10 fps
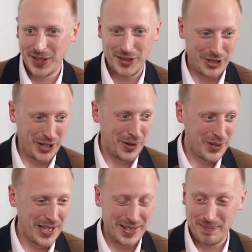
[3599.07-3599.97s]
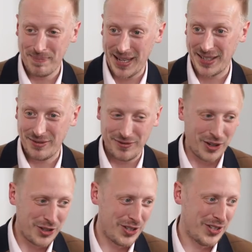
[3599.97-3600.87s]
Security is a massive
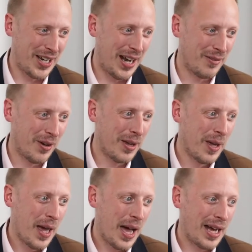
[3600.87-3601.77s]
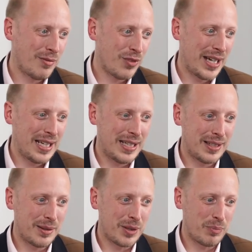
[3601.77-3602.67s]
function to that, right? And really
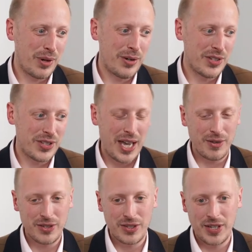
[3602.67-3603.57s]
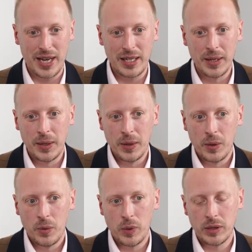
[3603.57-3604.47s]
the process is to say,
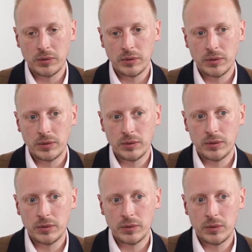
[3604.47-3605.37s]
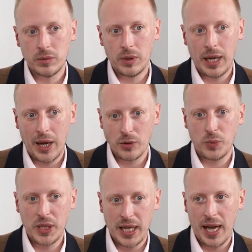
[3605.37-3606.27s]
well, how do
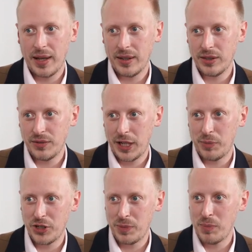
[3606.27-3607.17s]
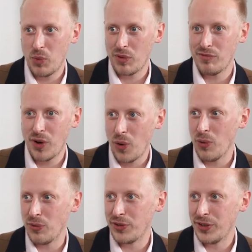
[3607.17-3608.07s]
we get developers to be more
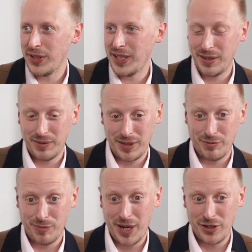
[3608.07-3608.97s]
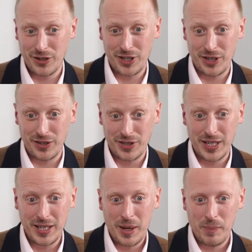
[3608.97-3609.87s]
involved in information
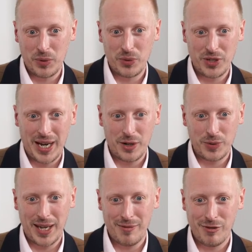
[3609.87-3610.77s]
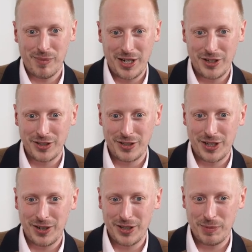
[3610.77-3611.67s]
security, but also how do we get information
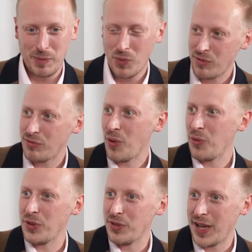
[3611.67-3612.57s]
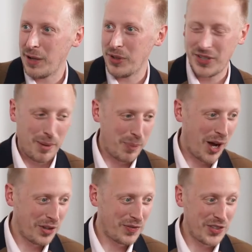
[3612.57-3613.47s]
security to be more involved with developers? They are
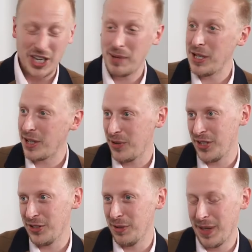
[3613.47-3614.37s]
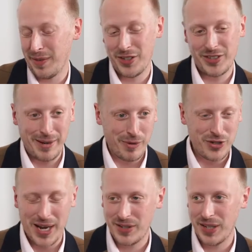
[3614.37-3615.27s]
part of the same ecosystem, they have the same
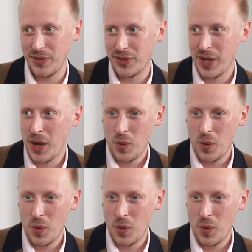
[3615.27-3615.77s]
objectives.